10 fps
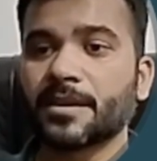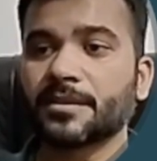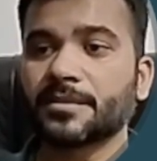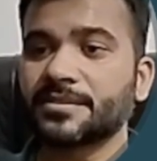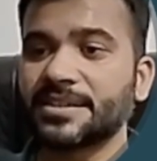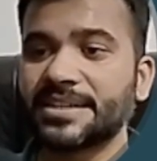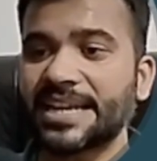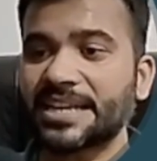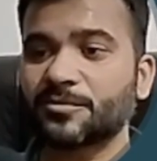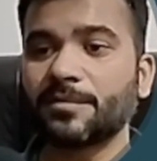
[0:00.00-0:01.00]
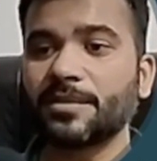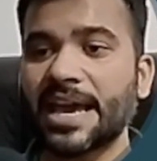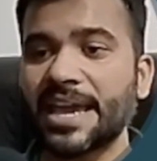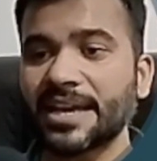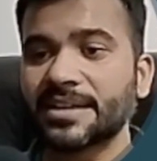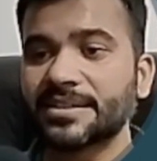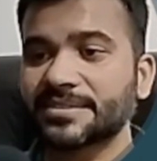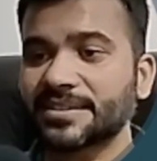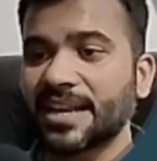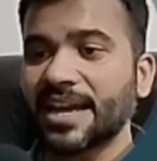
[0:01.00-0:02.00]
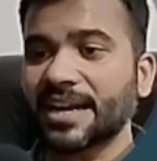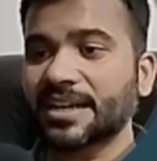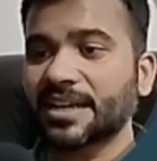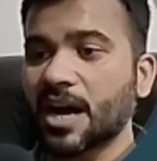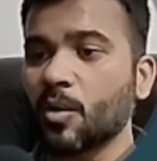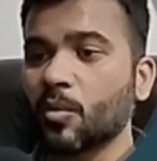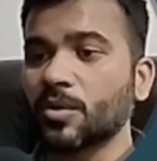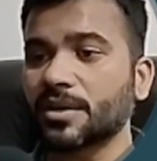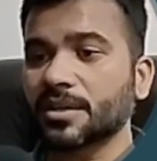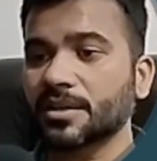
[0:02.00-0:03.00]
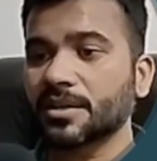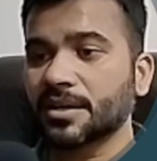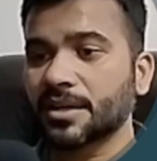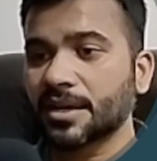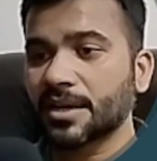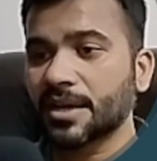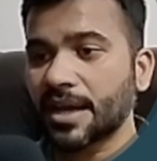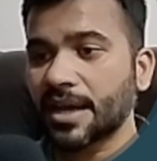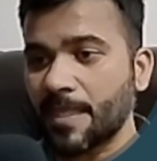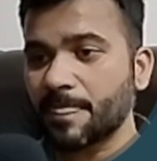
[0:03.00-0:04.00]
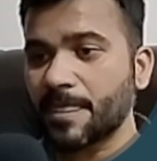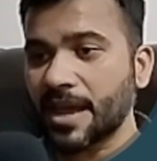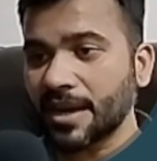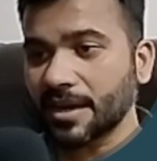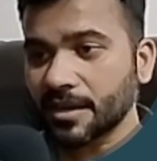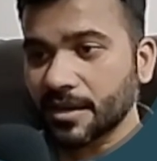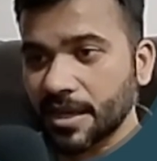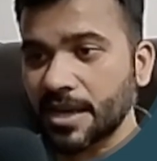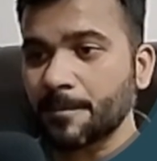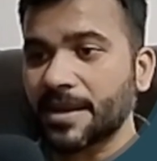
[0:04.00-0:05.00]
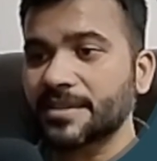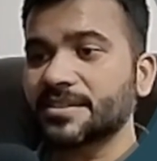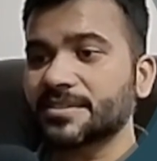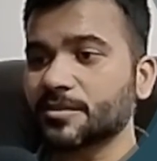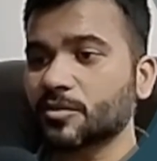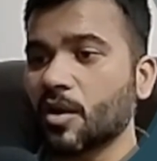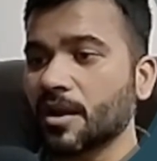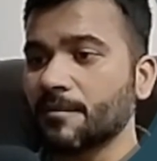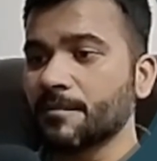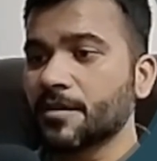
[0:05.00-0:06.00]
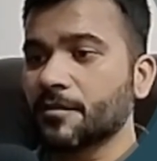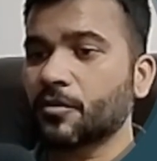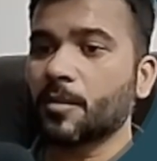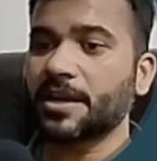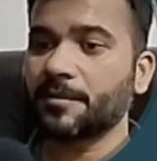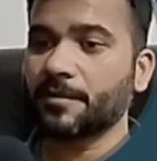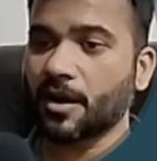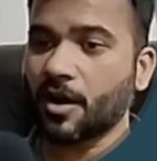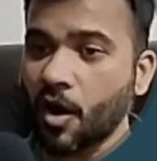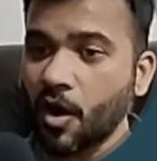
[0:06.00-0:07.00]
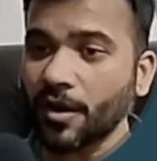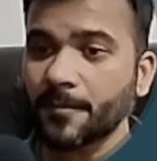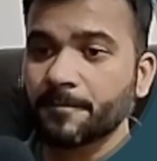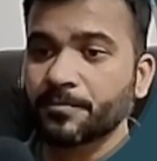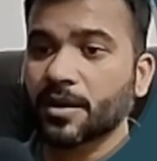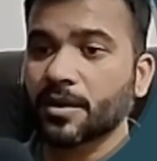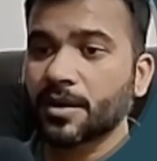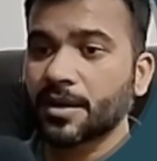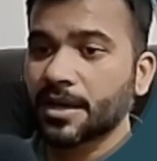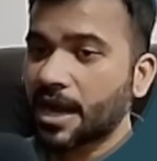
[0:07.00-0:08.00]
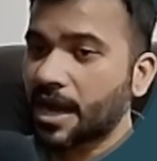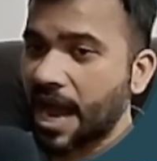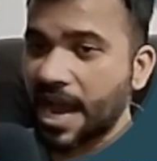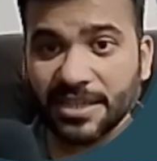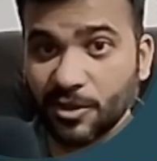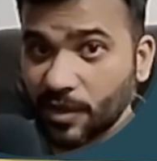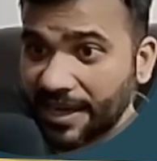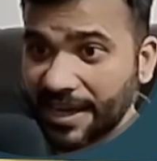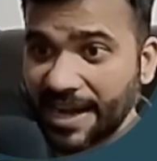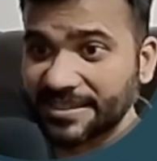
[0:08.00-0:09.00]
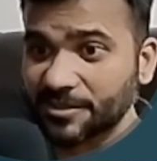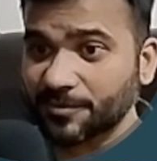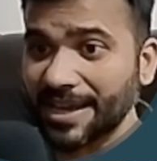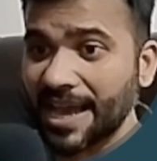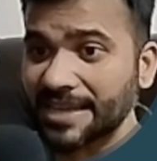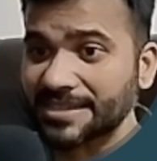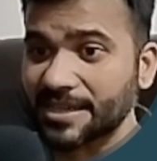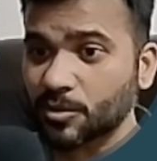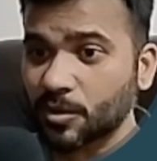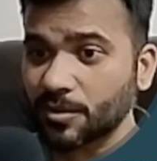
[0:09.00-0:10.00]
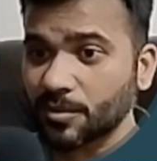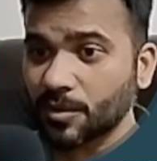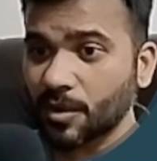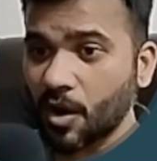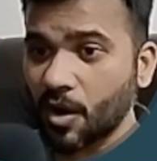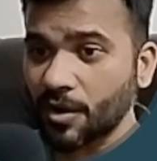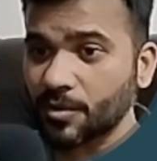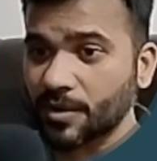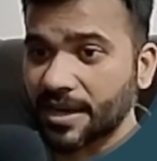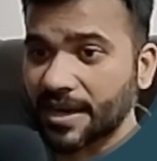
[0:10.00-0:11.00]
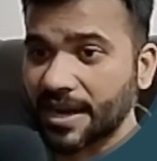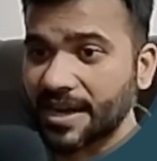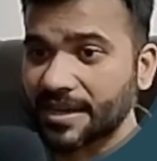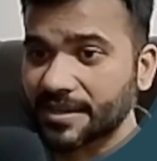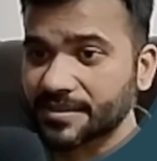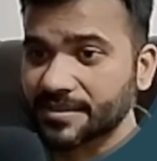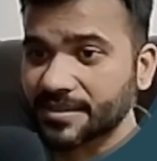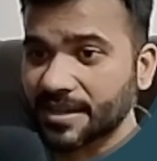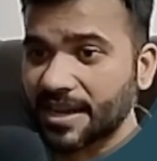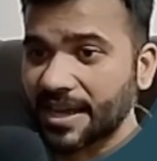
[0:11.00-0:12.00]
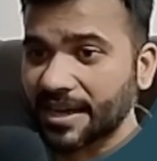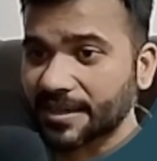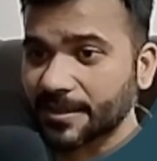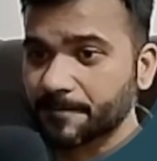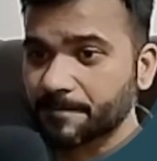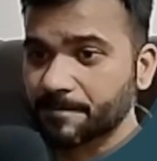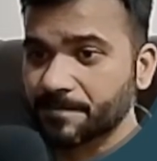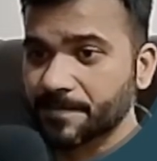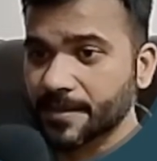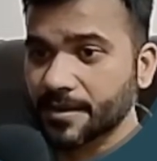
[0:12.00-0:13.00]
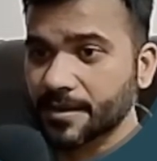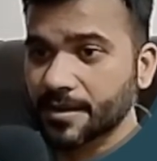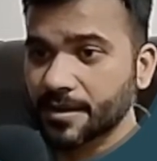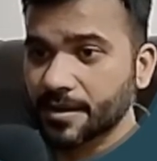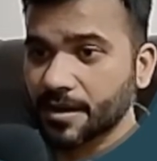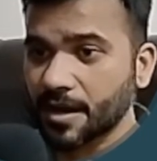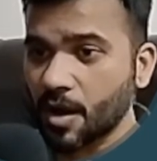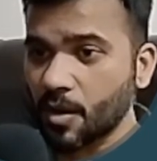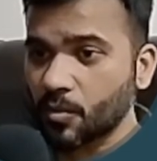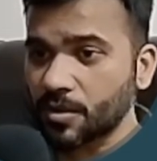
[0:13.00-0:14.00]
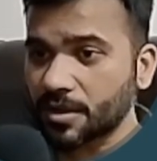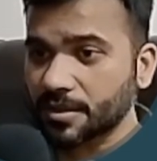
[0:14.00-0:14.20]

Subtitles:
The syntax will be like select count and then in parenthesis column from table, or either you can write this way as I told you, or you can write select count